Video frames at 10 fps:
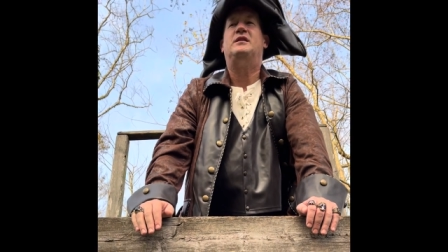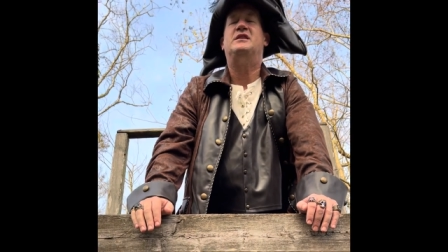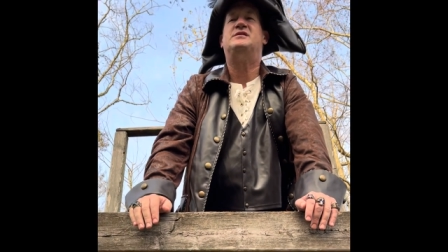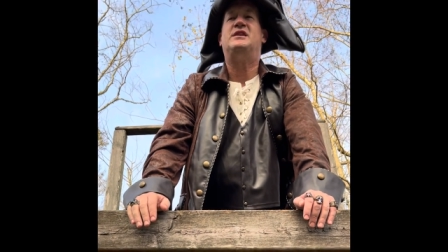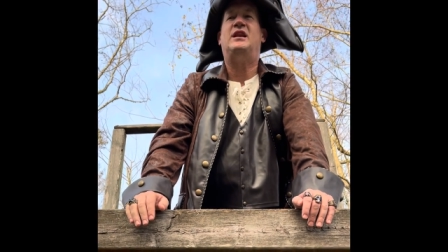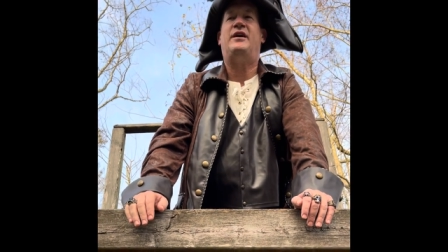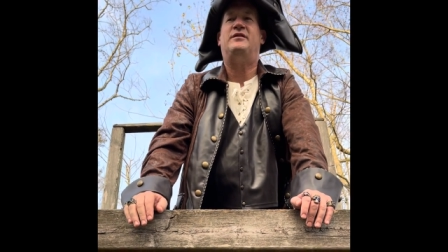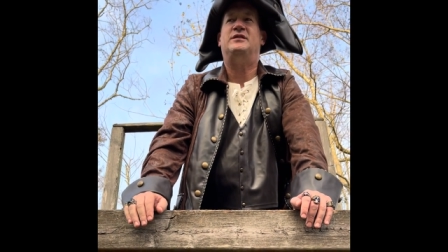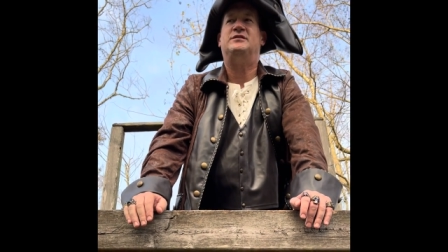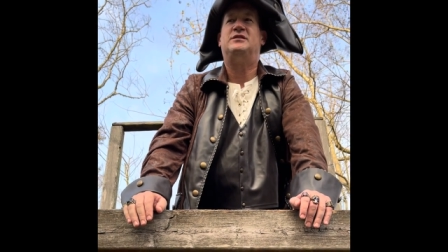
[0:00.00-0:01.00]
the sea
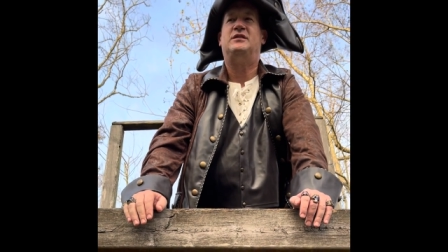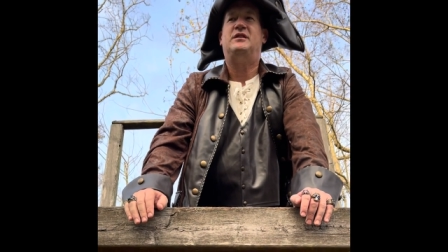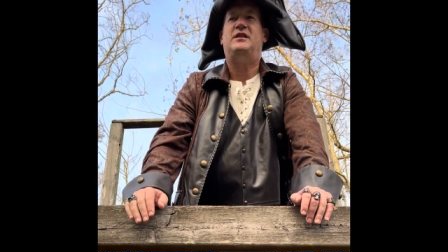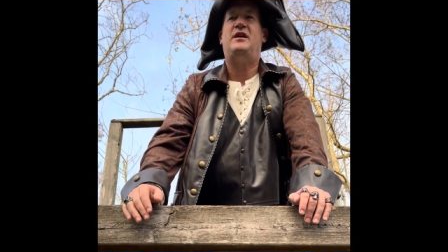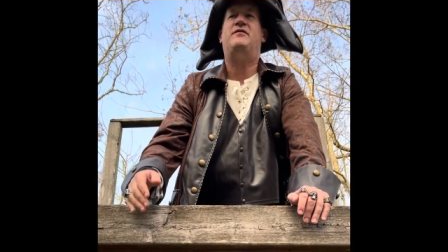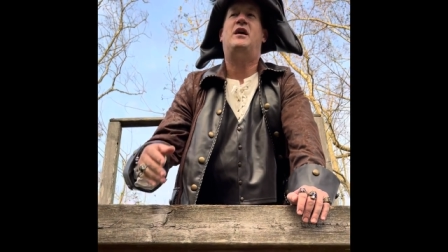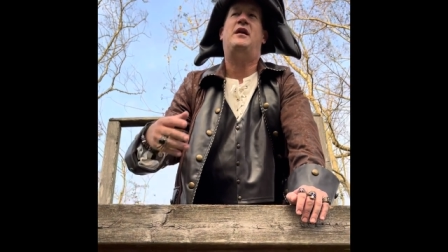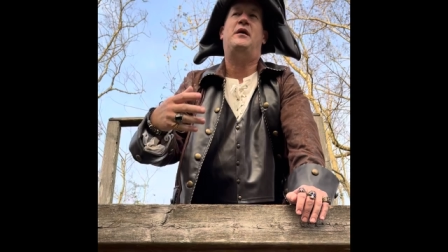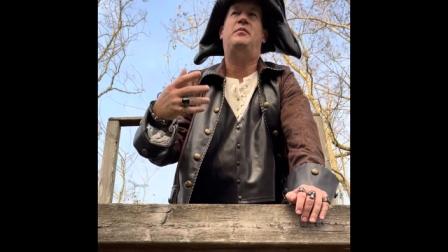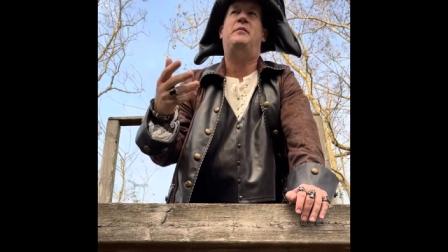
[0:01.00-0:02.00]
levels, they've
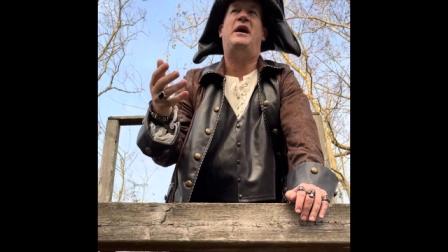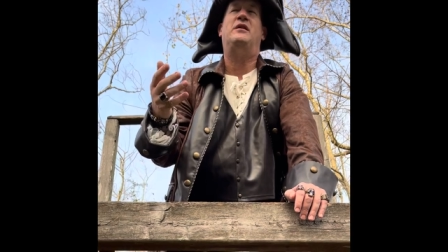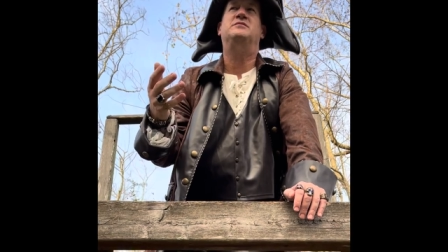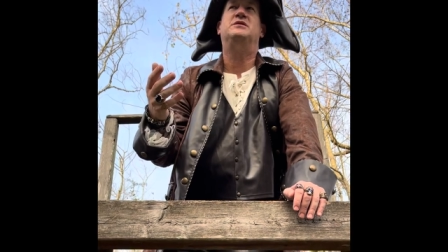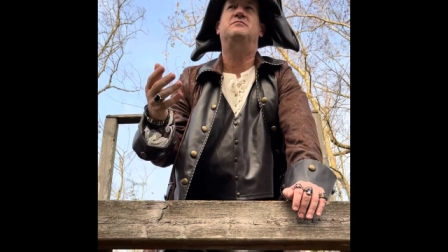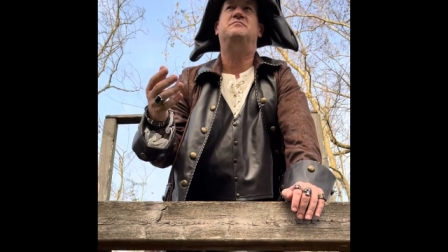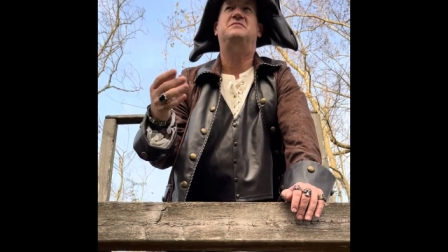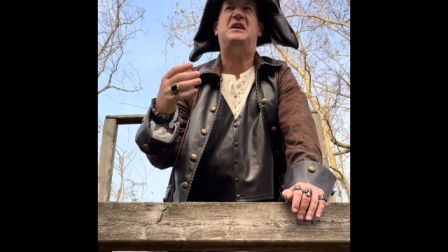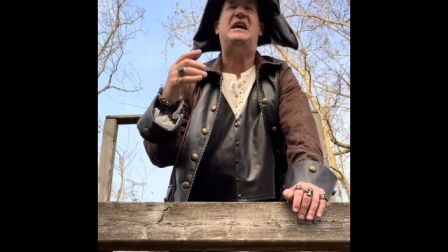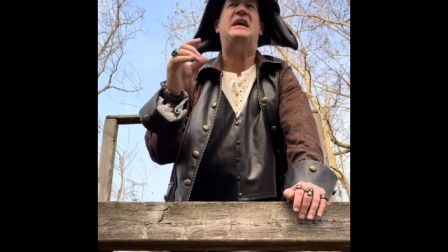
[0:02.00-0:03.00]
gone up about
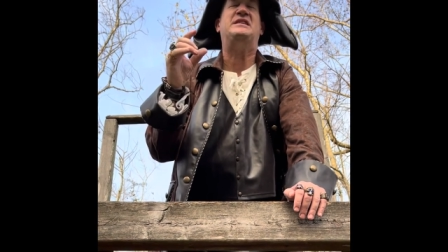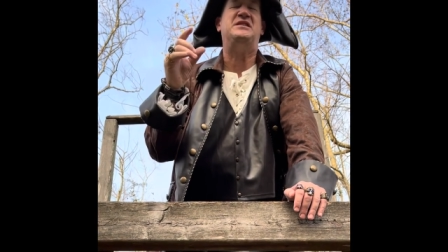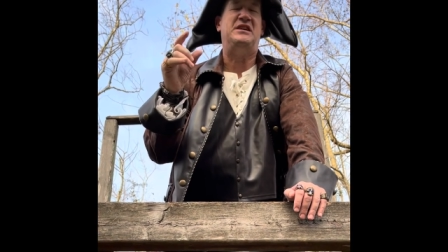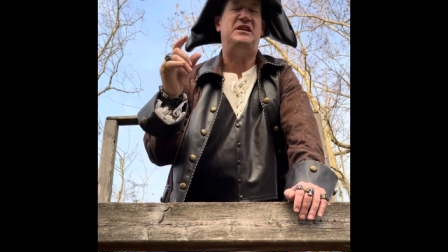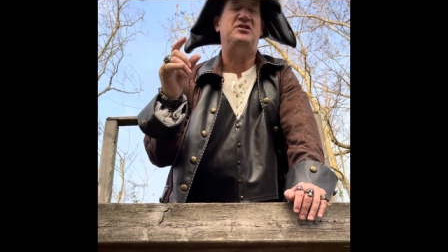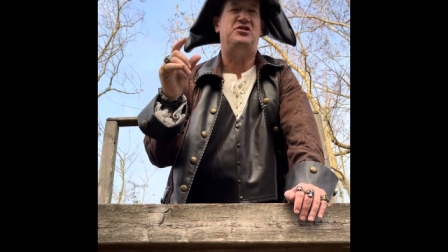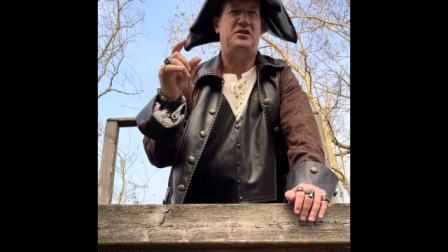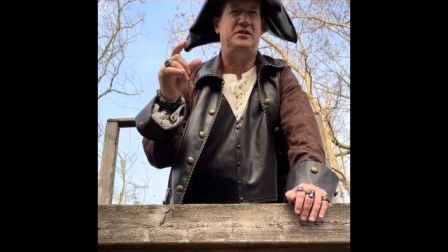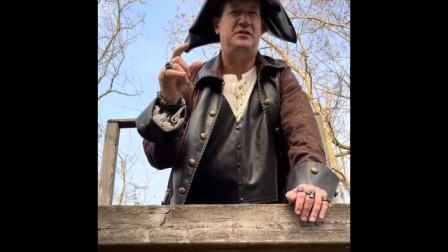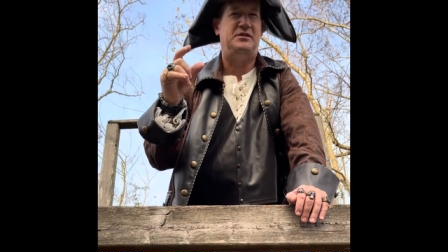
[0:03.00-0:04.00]
8
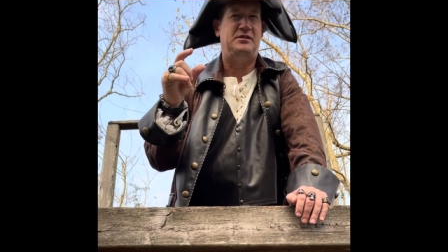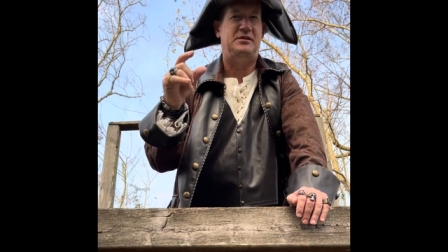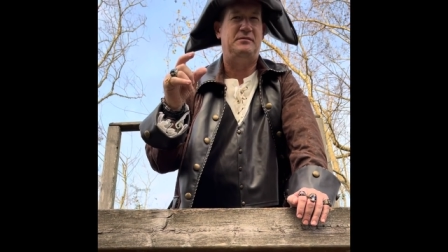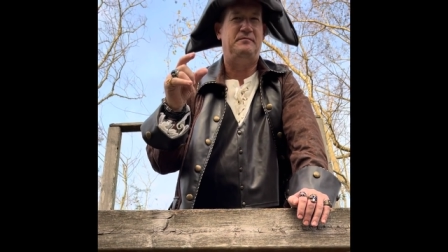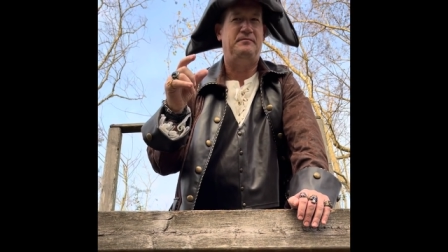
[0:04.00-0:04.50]
inches.